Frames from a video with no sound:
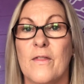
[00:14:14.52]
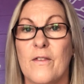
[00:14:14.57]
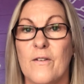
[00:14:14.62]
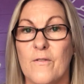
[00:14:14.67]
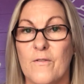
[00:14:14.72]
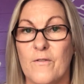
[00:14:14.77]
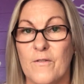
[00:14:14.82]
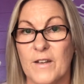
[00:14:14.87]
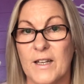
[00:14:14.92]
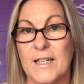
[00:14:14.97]
the
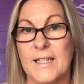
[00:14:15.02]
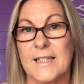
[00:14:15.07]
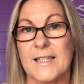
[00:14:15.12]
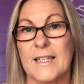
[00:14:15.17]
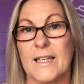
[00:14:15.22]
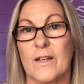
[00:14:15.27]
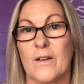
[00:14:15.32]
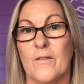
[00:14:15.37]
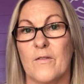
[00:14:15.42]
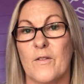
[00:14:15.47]

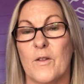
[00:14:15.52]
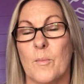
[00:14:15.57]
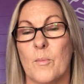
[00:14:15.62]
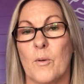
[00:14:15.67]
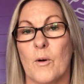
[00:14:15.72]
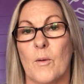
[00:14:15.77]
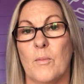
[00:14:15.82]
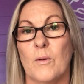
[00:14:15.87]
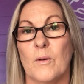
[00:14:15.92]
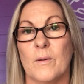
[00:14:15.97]
fixing of the
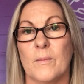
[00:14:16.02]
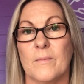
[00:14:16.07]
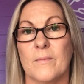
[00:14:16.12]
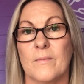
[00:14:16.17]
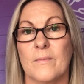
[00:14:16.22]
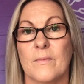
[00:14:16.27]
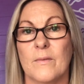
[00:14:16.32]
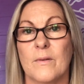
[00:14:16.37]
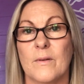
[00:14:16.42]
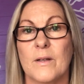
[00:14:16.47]
problem.
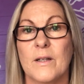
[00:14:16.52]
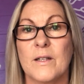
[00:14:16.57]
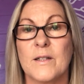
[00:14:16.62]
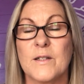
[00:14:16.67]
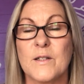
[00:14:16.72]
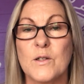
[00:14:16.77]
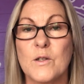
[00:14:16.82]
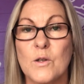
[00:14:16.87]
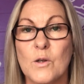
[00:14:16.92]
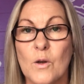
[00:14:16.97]

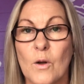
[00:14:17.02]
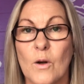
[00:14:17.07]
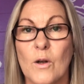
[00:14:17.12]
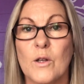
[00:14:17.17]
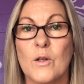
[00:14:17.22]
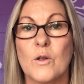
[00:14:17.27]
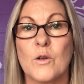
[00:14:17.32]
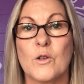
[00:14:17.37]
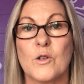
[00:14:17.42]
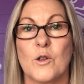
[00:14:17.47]
It's
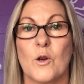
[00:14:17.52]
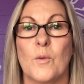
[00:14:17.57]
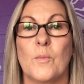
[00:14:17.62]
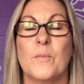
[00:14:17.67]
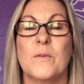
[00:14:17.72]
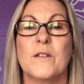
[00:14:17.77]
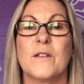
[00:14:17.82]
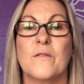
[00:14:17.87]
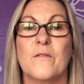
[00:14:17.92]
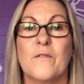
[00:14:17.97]
not your
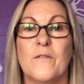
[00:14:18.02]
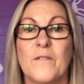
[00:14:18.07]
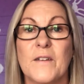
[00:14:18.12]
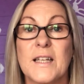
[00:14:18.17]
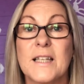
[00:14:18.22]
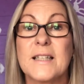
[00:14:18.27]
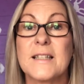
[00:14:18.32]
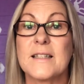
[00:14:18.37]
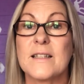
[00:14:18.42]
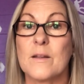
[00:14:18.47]
job to
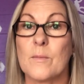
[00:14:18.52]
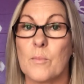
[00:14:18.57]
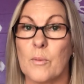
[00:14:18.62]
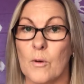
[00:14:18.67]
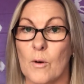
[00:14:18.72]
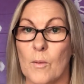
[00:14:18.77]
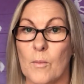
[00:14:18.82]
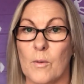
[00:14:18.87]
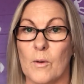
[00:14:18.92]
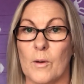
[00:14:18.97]
fix the
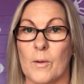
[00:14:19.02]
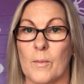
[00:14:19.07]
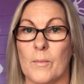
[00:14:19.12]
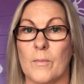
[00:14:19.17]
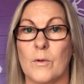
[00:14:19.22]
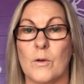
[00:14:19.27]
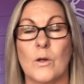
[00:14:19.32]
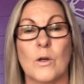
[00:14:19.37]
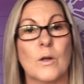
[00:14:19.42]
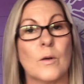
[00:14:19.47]

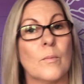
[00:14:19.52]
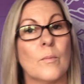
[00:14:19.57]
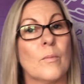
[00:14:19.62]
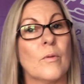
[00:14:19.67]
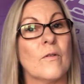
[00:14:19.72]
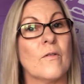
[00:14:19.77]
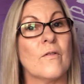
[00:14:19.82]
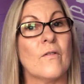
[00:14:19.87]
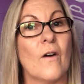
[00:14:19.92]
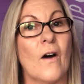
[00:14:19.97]
problem. You can
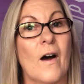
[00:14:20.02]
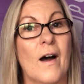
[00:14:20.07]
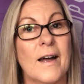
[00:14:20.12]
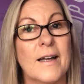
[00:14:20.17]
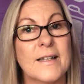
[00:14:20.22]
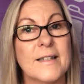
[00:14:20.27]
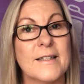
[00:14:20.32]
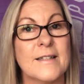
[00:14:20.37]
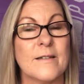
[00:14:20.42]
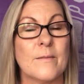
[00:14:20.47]

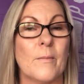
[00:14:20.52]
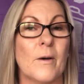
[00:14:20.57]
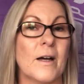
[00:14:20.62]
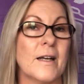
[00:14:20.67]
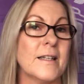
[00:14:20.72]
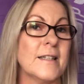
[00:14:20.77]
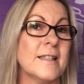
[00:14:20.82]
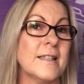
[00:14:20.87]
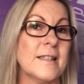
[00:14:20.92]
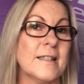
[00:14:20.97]
provide some
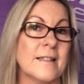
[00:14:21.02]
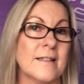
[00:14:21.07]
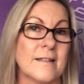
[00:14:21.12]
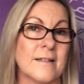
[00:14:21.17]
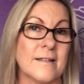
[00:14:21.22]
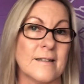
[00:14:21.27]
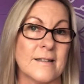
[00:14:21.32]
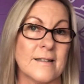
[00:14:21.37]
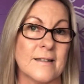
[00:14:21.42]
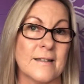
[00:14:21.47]

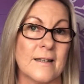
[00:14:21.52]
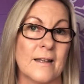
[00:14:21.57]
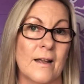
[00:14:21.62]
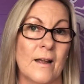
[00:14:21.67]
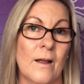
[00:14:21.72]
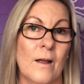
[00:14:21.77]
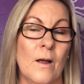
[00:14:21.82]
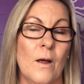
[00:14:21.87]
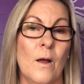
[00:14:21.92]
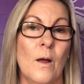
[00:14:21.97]
ideas,
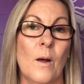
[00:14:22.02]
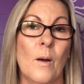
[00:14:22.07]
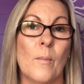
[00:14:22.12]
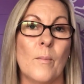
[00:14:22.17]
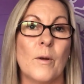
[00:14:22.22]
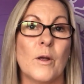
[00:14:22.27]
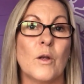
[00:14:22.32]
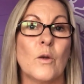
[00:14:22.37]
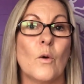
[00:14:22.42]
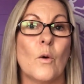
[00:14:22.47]

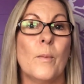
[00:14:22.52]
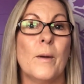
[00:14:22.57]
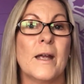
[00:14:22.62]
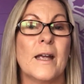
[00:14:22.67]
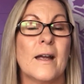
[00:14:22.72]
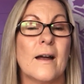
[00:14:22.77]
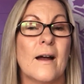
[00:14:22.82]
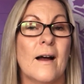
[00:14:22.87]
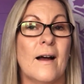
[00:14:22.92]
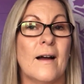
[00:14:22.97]
but you're
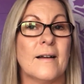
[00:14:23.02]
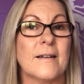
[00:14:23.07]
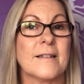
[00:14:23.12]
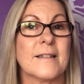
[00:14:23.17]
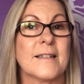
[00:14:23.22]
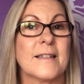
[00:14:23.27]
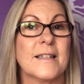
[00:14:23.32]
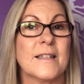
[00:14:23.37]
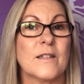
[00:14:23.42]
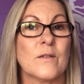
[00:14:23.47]
being
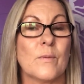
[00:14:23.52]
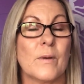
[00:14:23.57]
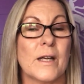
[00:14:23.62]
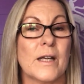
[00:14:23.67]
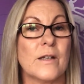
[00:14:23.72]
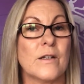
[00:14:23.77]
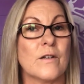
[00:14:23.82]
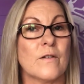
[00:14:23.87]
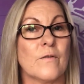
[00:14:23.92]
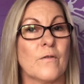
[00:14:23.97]
asked this
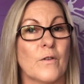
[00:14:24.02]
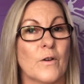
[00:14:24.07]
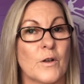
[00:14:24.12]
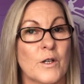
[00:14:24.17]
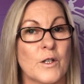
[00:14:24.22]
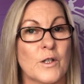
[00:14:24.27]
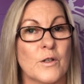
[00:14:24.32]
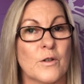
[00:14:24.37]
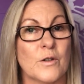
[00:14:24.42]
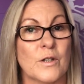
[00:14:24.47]
week to
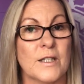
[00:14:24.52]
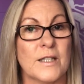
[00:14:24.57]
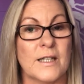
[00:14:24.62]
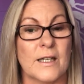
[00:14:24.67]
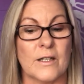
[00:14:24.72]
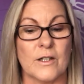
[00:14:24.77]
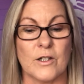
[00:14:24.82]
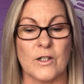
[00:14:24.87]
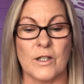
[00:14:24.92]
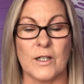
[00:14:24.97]
focus your
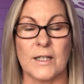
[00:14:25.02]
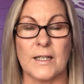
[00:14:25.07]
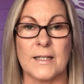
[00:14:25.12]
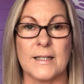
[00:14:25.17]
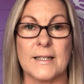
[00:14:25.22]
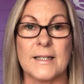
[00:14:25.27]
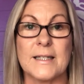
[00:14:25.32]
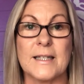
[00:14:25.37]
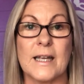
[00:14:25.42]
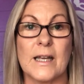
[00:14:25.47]
attention
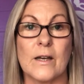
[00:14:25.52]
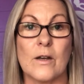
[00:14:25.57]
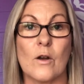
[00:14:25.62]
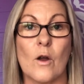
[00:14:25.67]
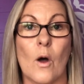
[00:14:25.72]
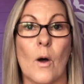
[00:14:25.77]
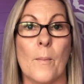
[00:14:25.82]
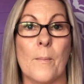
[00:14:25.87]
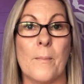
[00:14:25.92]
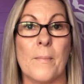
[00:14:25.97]
instead
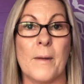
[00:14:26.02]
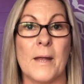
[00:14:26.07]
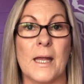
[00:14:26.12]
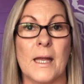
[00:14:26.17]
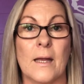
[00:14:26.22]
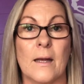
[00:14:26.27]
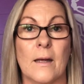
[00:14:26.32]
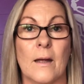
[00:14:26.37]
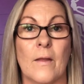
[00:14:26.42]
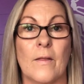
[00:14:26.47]
on
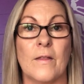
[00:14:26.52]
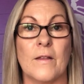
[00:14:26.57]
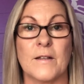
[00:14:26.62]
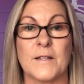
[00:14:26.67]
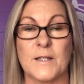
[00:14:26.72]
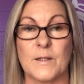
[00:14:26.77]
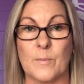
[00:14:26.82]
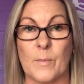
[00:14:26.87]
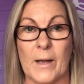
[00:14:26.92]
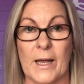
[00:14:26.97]
being the
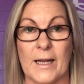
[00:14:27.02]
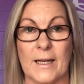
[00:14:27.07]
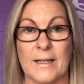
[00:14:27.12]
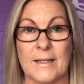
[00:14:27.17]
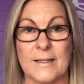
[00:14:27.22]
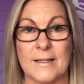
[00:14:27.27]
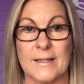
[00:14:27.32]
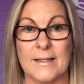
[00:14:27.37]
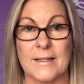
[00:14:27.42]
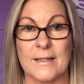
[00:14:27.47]

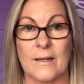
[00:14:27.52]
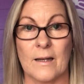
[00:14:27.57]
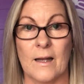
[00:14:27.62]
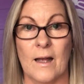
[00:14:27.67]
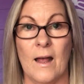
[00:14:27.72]
space